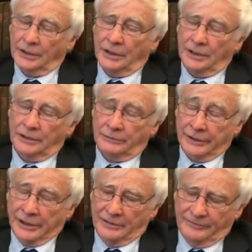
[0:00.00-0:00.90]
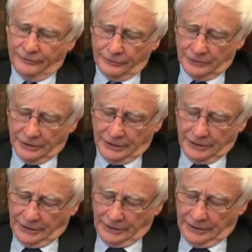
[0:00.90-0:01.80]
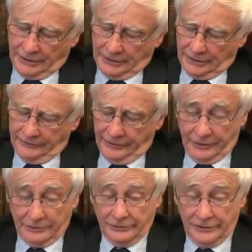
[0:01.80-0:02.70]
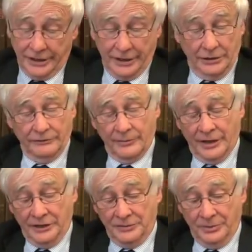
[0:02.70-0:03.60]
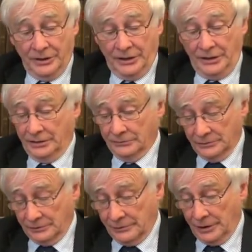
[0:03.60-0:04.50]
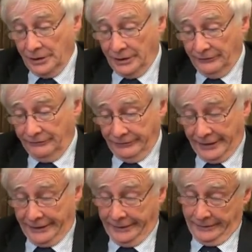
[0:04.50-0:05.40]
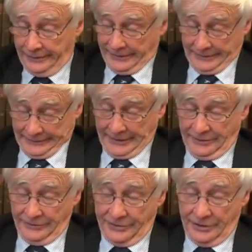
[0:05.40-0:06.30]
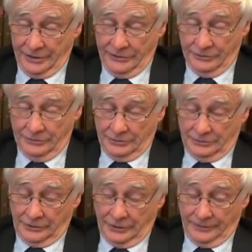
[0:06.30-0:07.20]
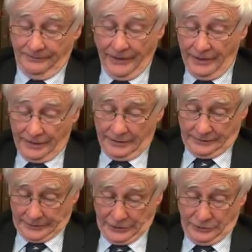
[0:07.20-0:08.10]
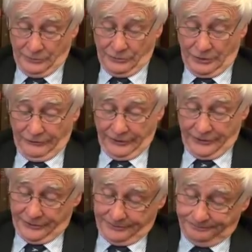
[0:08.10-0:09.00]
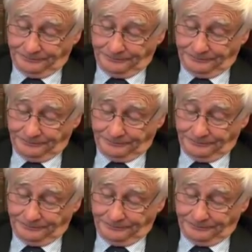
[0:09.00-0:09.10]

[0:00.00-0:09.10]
ring up for a vehicle to take you from A to B. It will arrive, land outside your home or office,